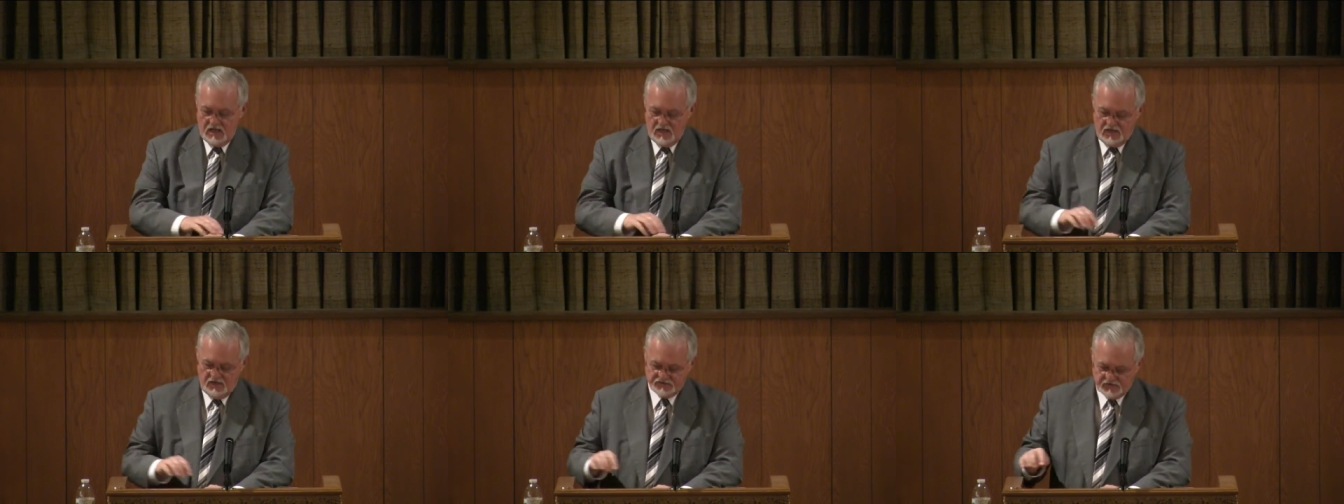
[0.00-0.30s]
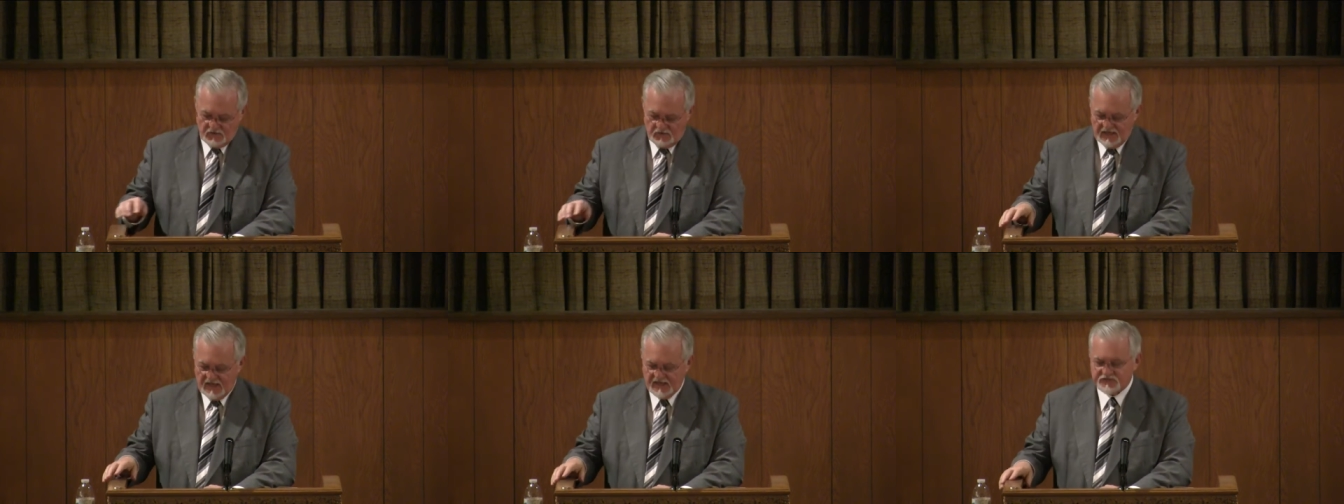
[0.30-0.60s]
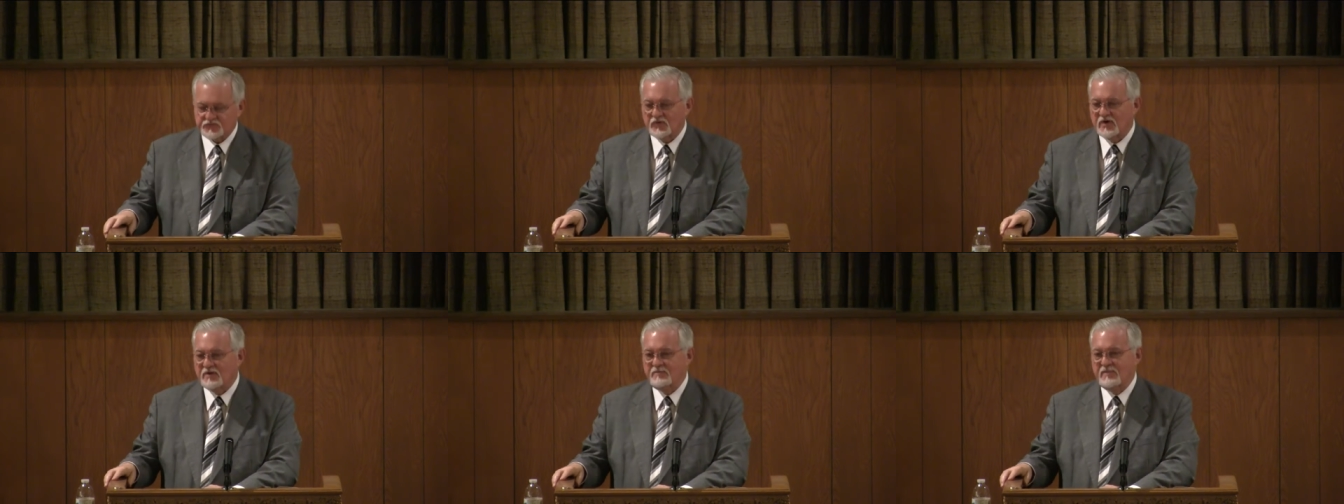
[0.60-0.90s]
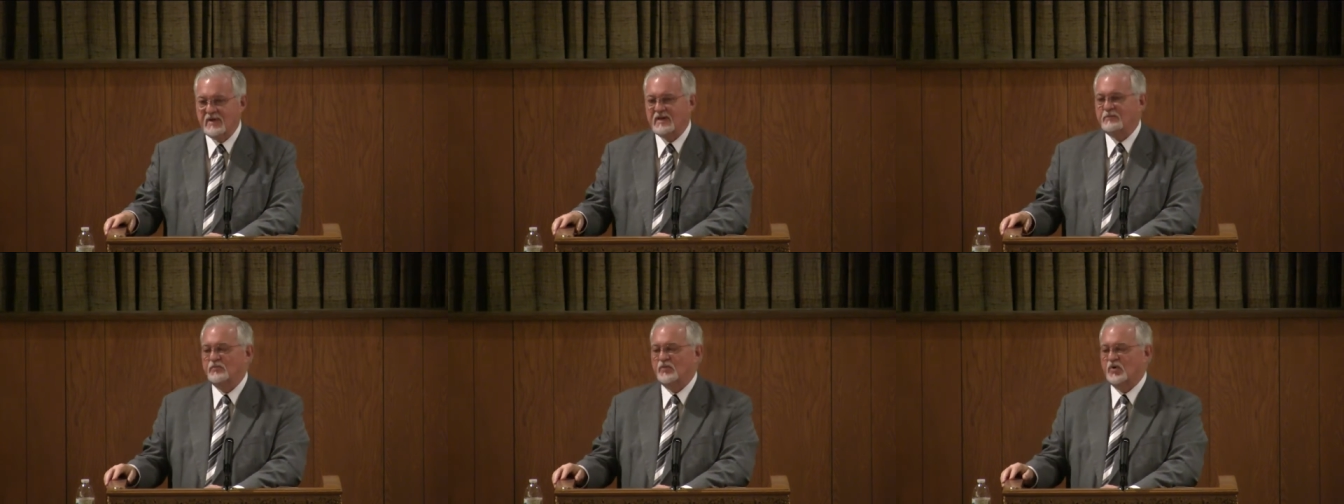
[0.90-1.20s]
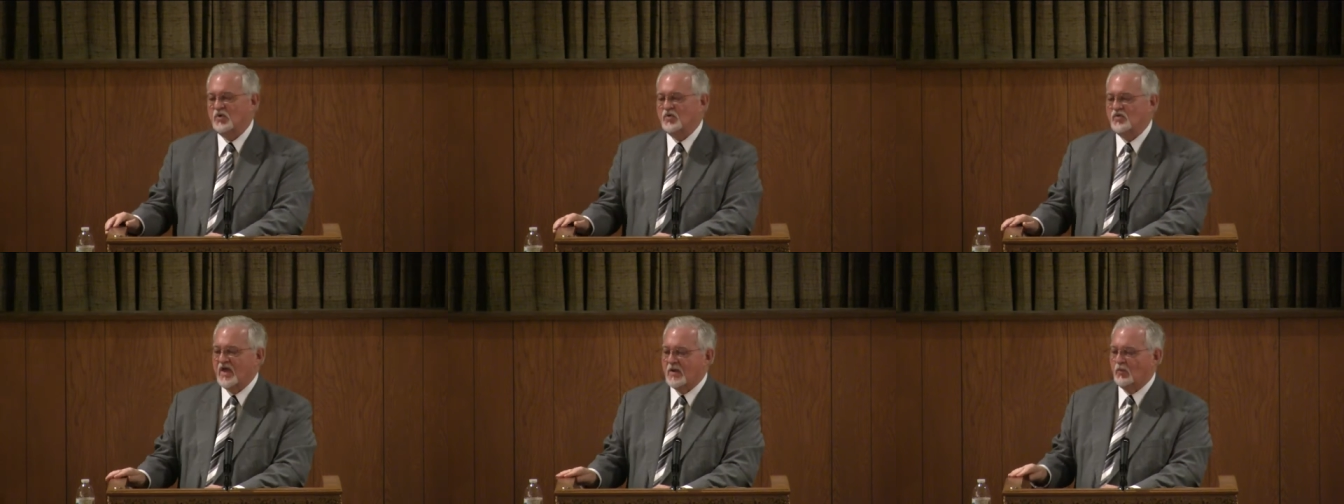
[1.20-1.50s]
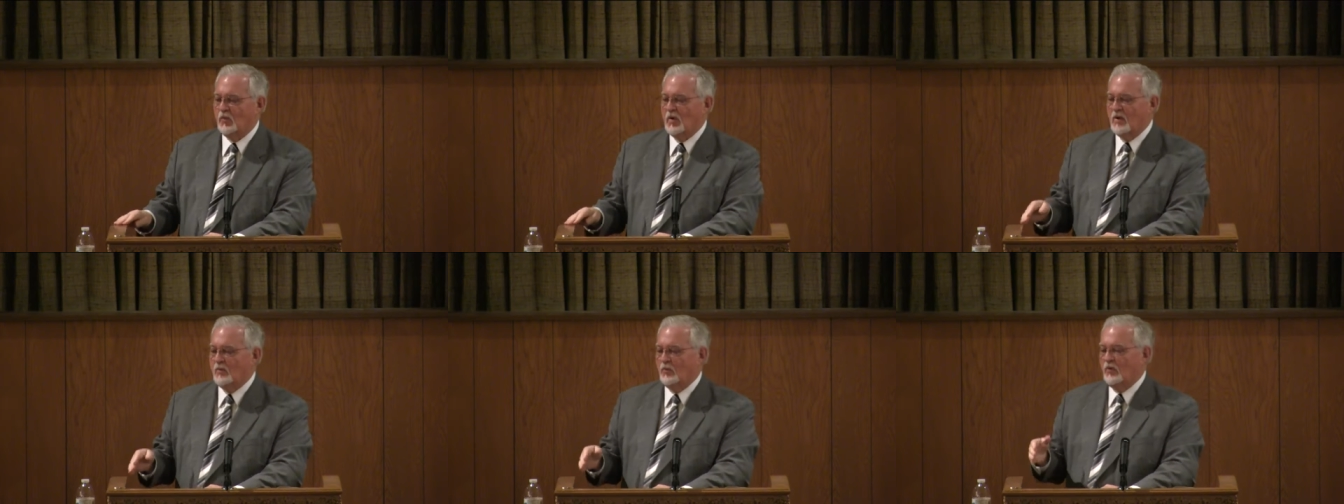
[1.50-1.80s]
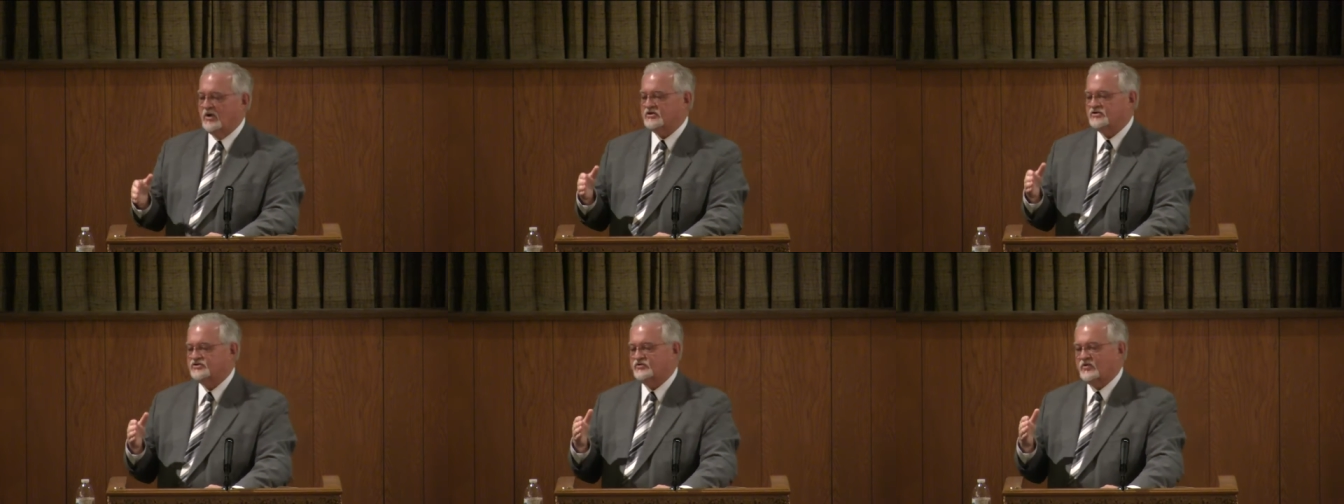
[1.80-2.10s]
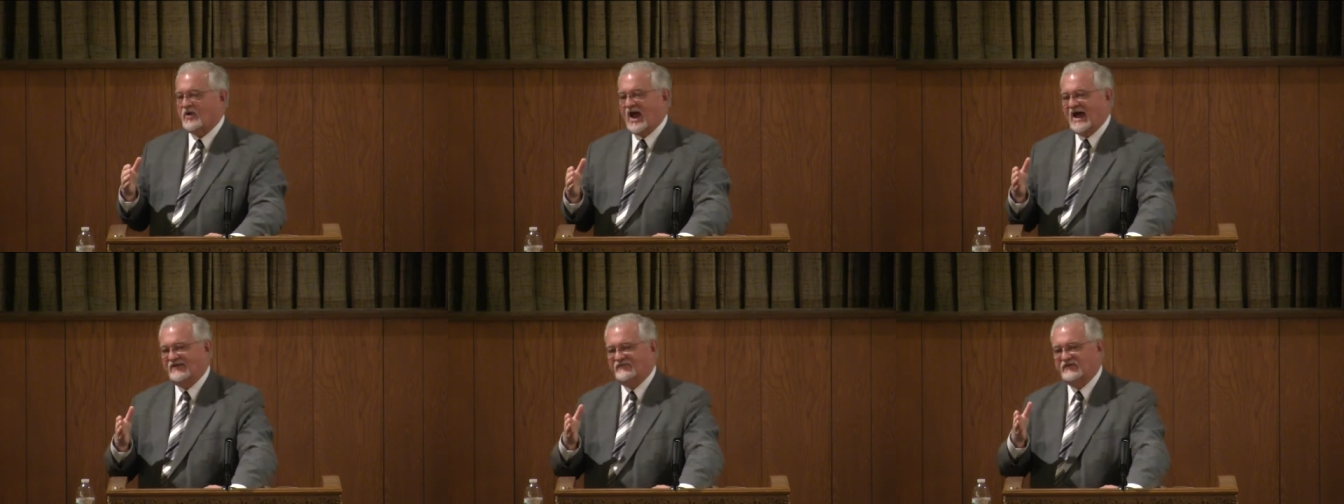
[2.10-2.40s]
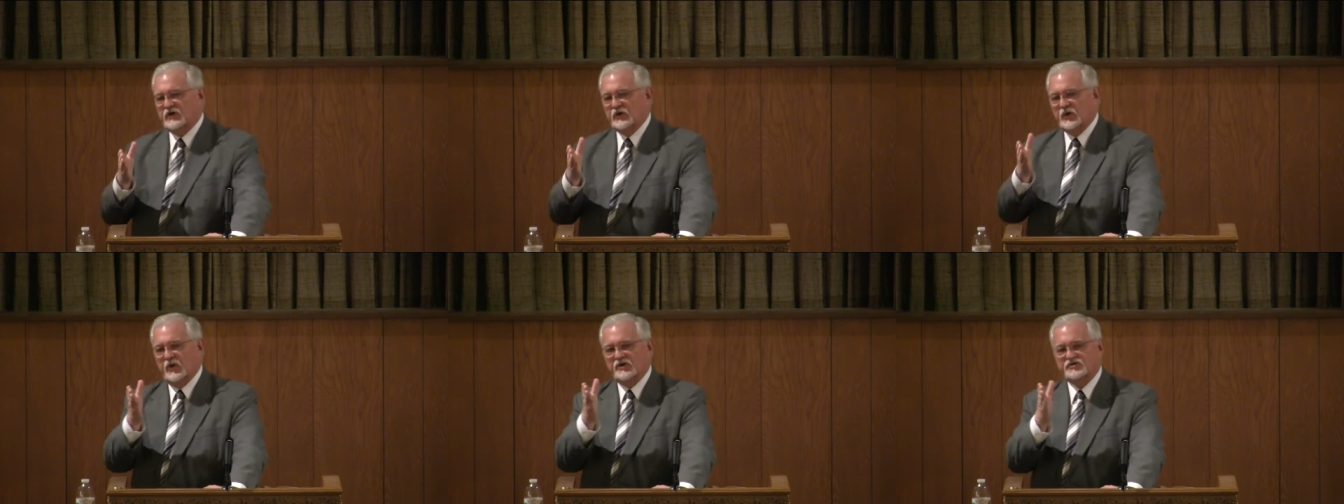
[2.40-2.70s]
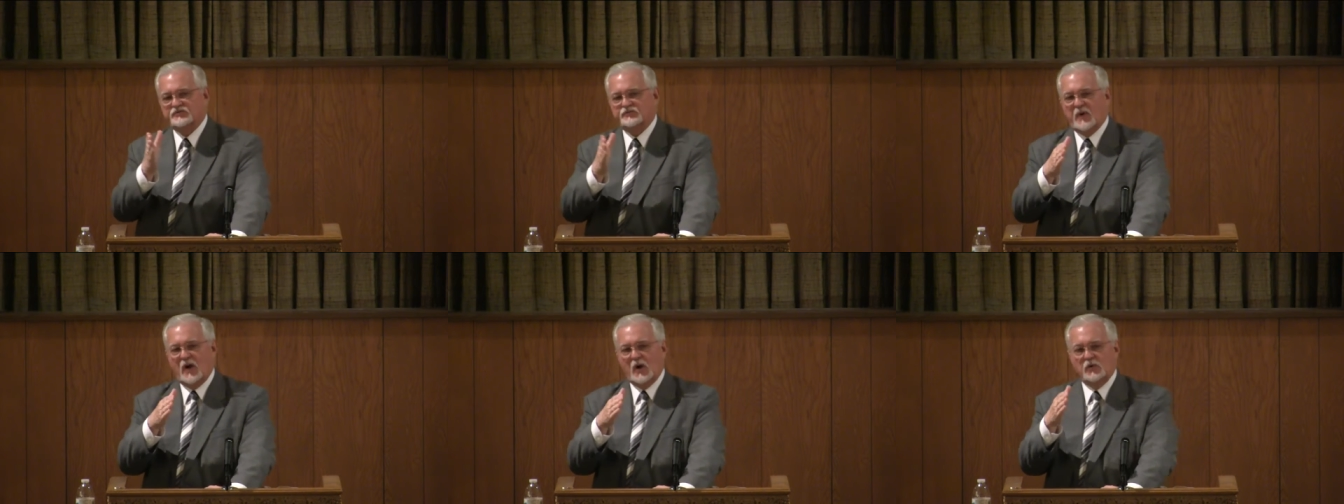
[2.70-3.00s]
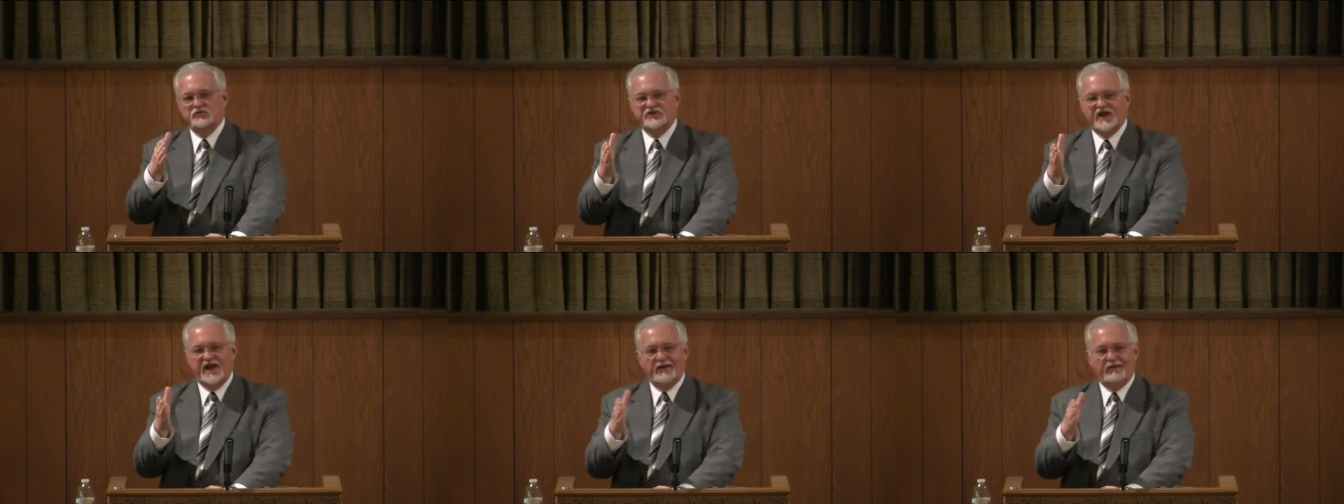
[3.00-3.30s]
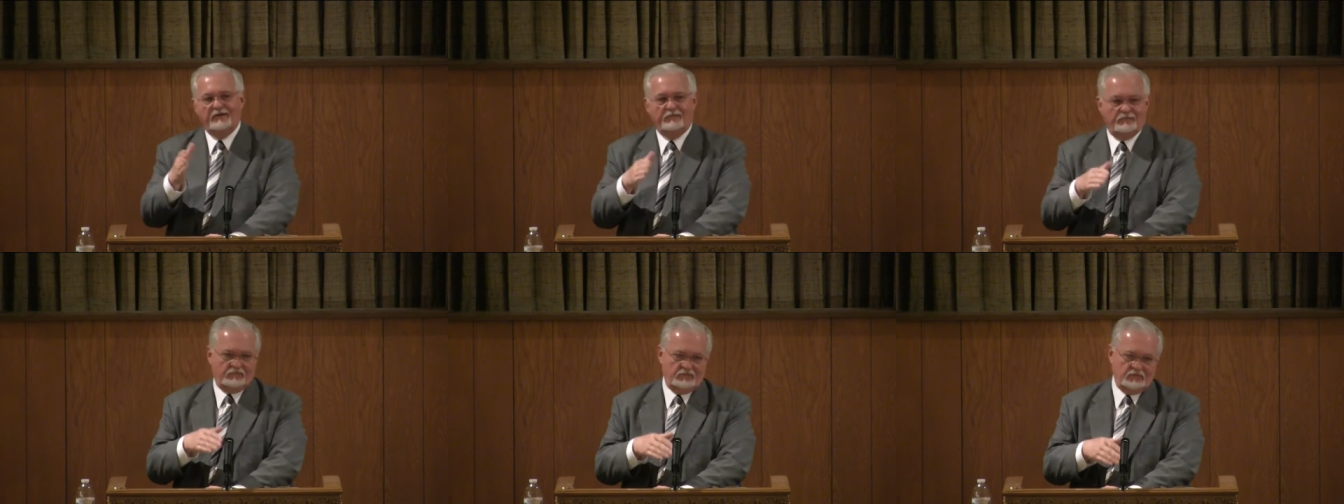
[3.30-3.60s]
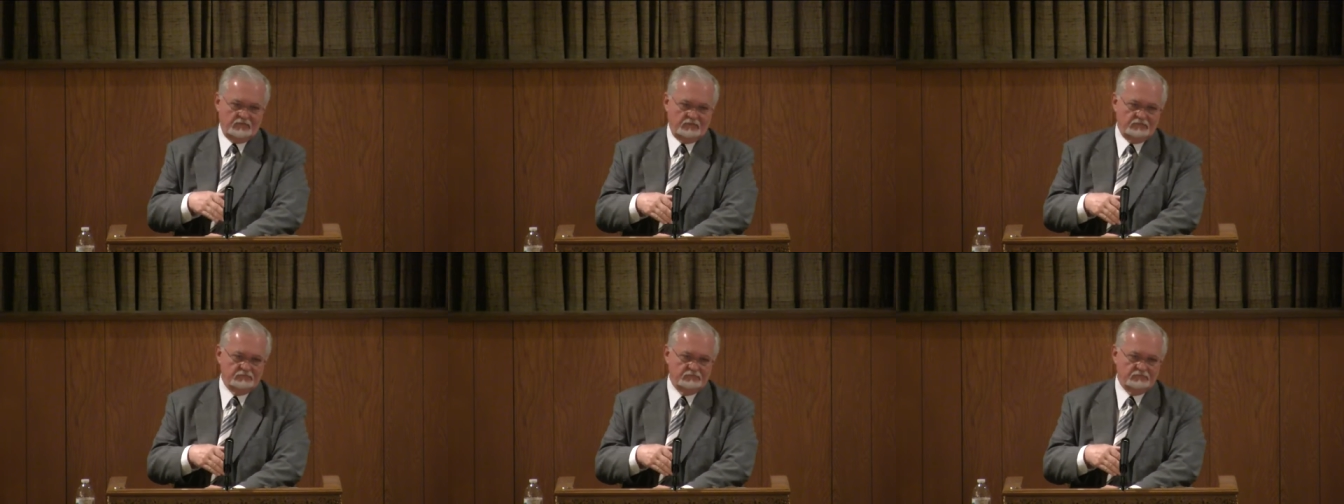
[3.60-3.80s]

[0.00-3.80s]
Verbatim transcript: So let's remember that when we're striving to expose error,